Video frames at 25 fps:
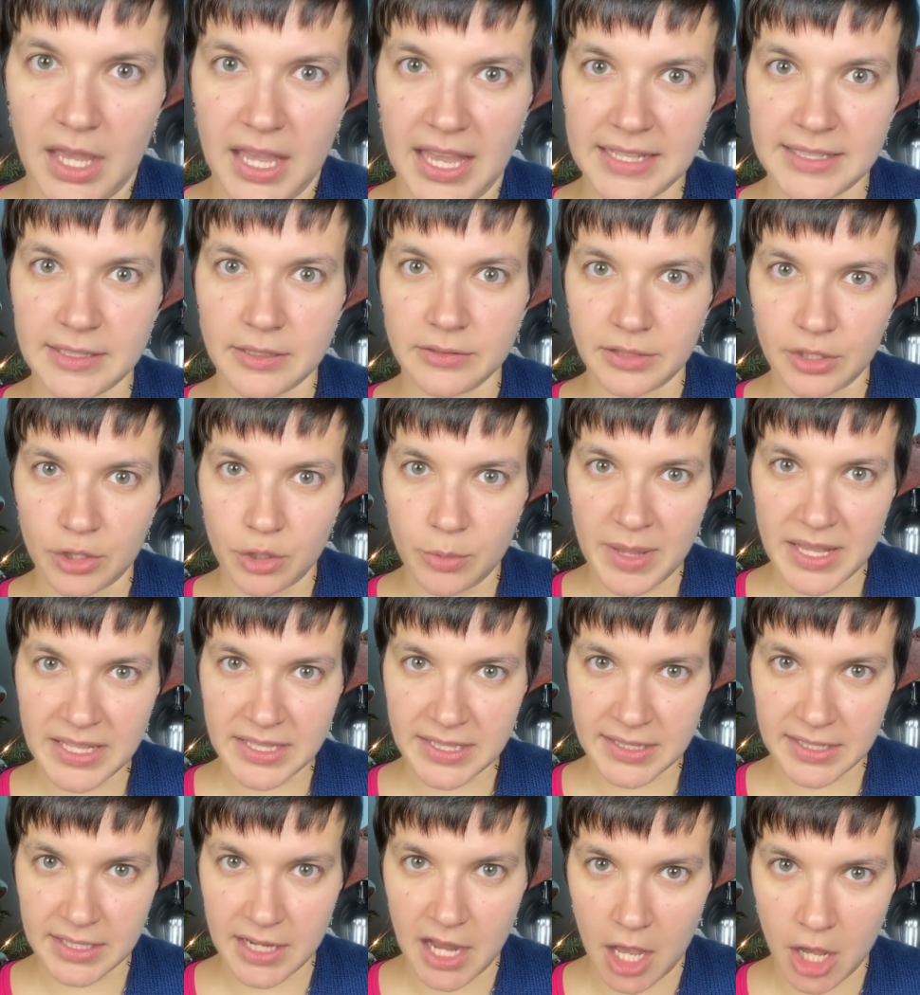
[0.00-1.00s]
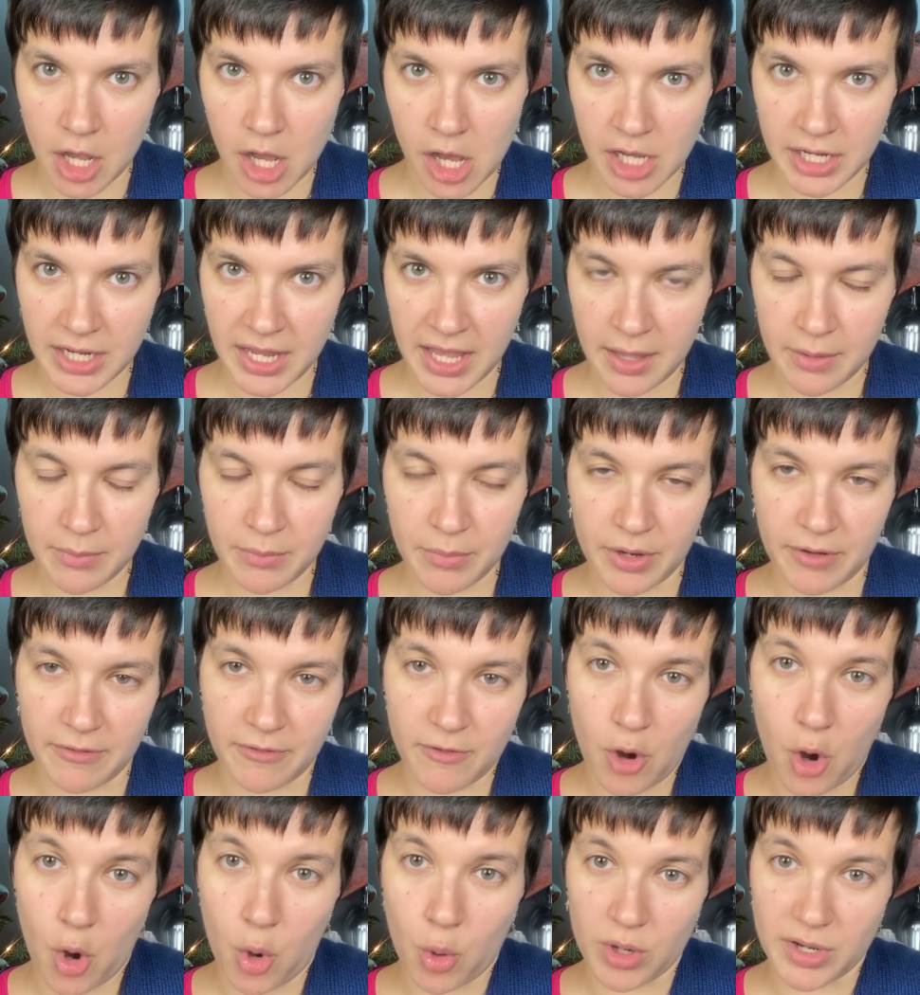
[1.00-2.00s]
it's a little bit snug on him, but
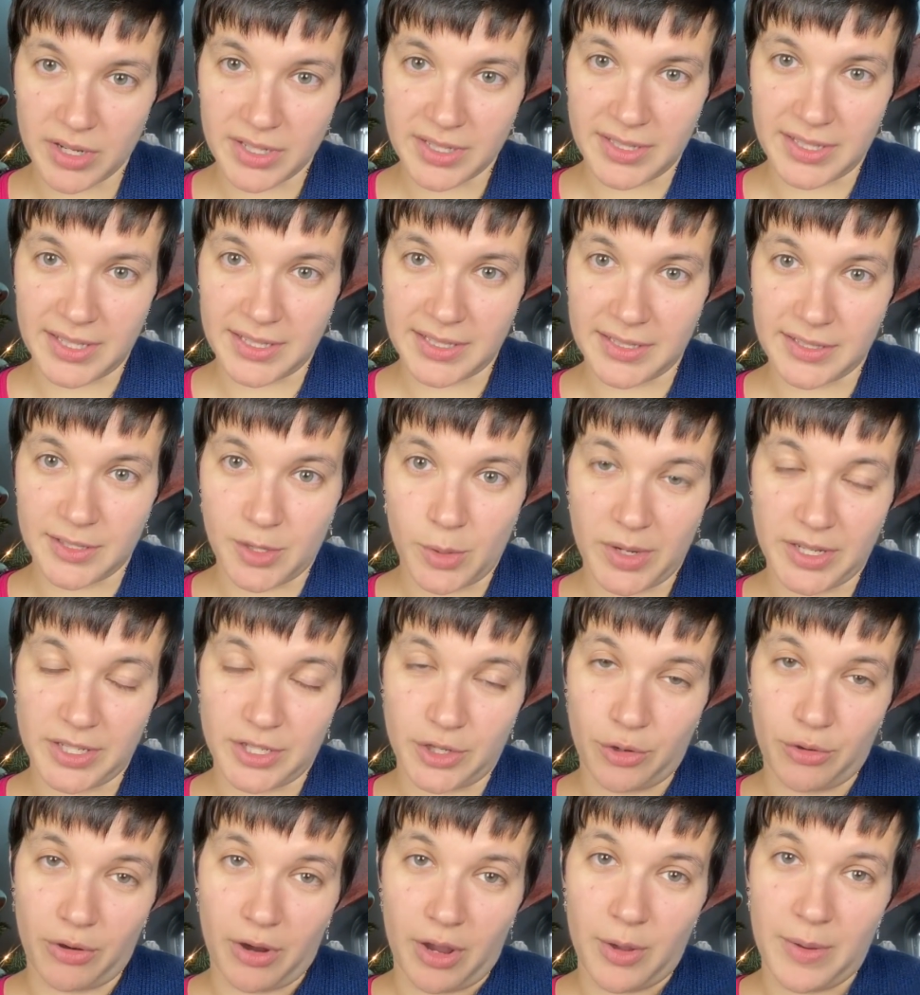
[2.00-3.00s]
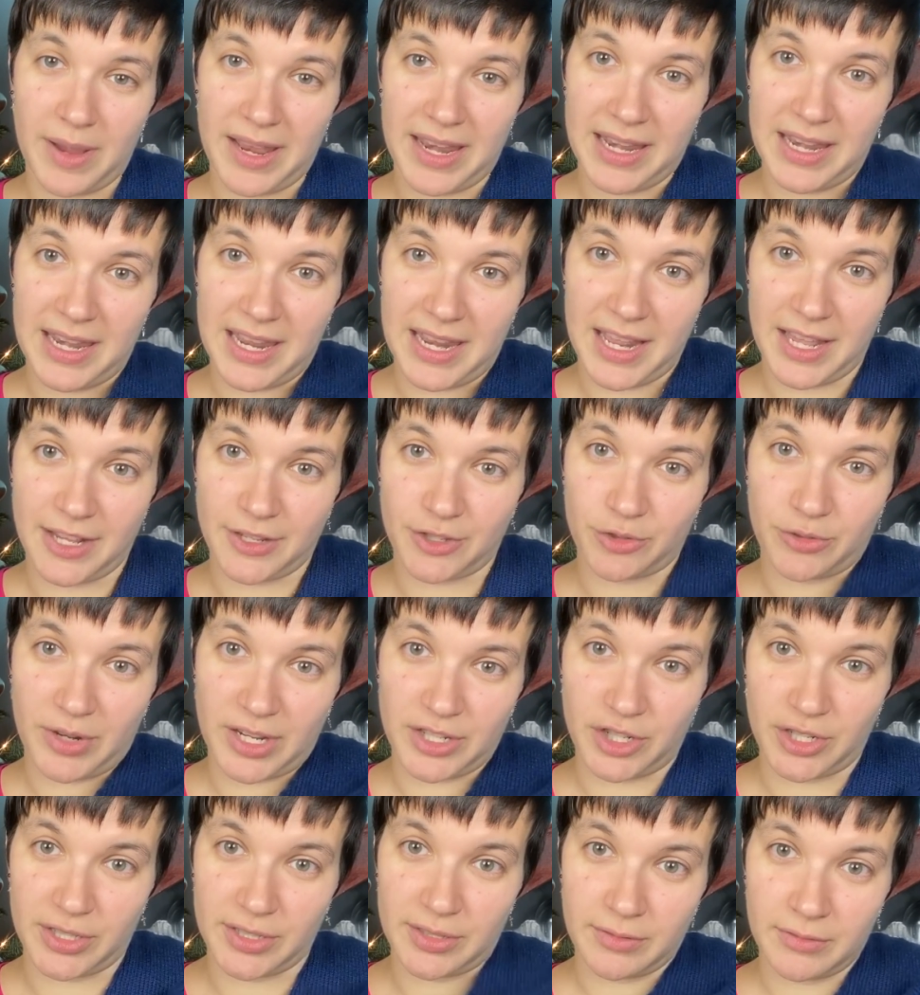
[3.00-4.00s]
of course this is going to grow in knitting
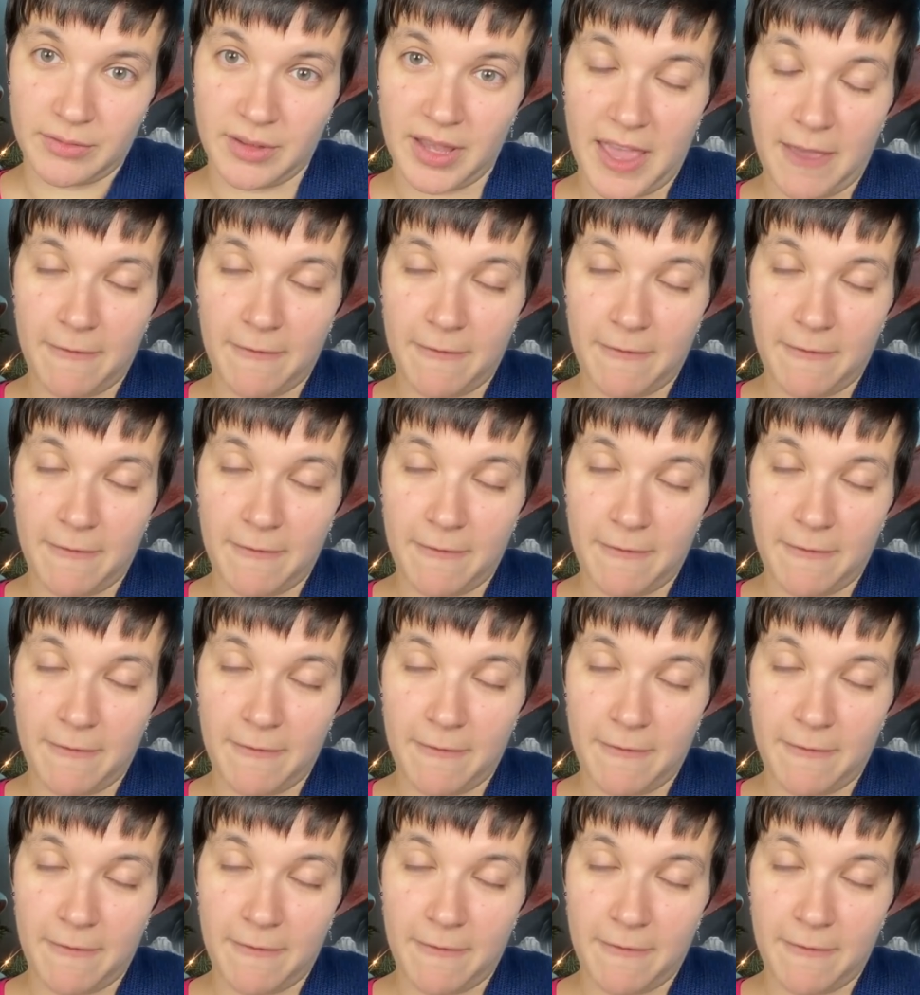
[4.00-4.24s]
stretches.